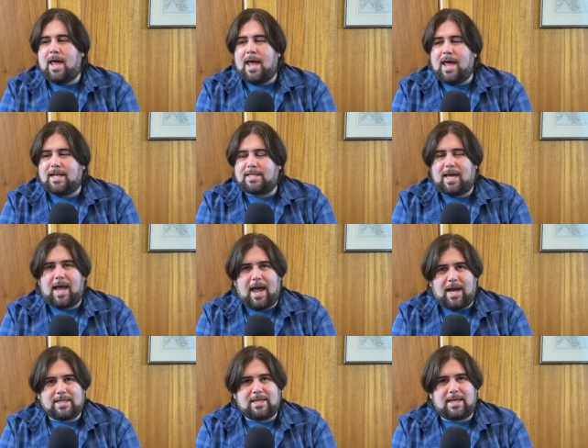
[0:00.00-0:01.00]
it's a
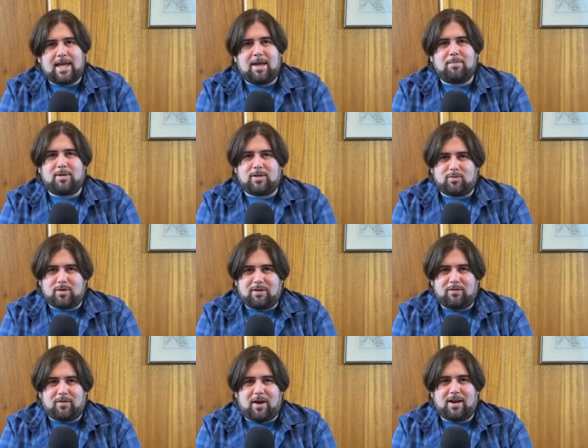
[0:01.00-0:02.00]
hectic game but it's really
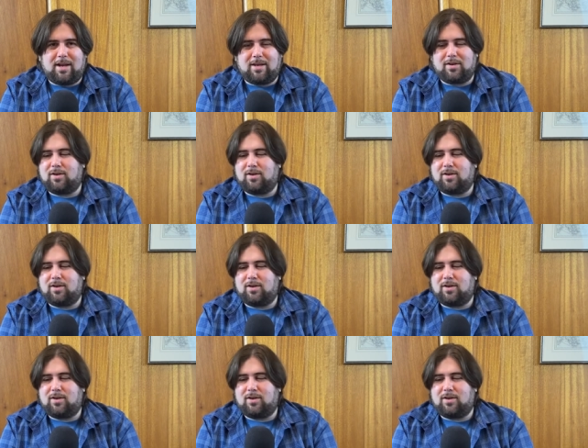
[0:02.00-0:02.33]
fun and